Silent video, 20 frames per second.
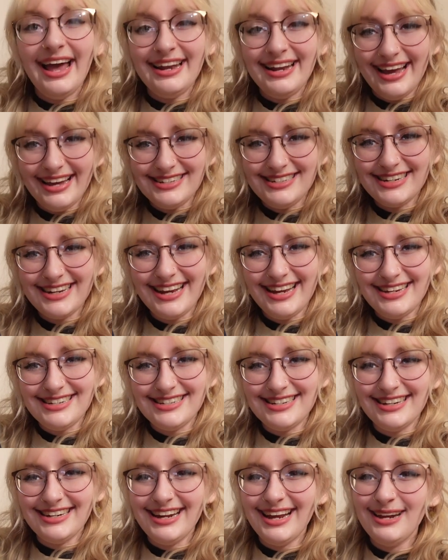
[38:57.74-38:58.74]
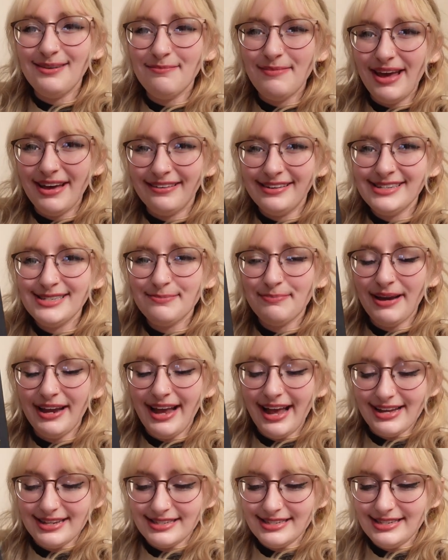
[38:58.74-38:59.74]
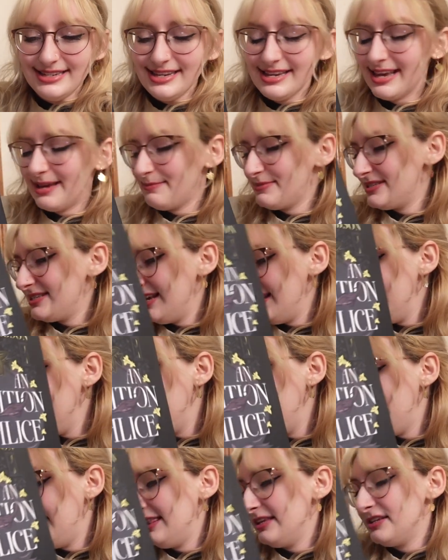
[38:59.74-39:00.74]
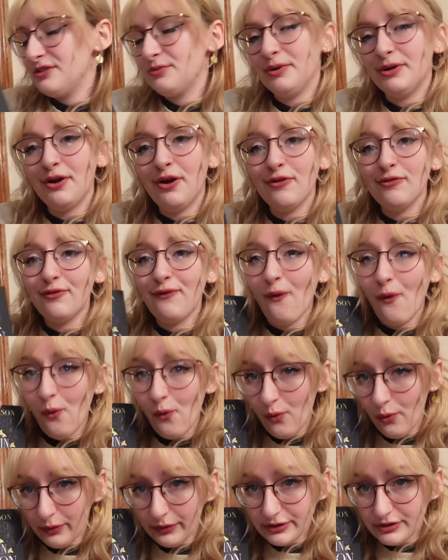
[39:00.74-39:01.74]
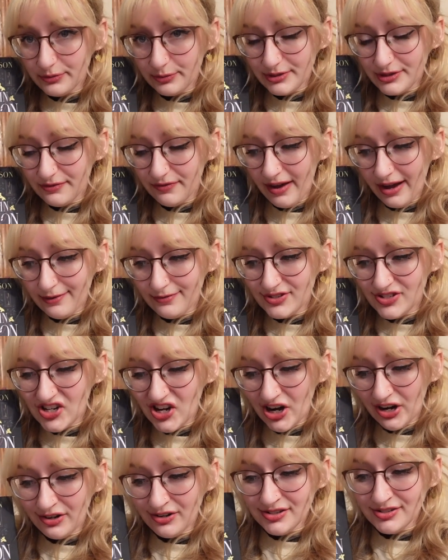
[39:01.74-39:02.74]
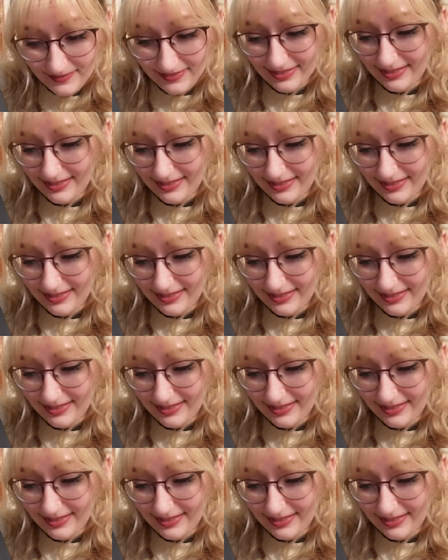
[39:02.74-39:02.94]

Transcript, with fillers: An Education in Malice by S.T. Gibson. This one, of course, was five stars,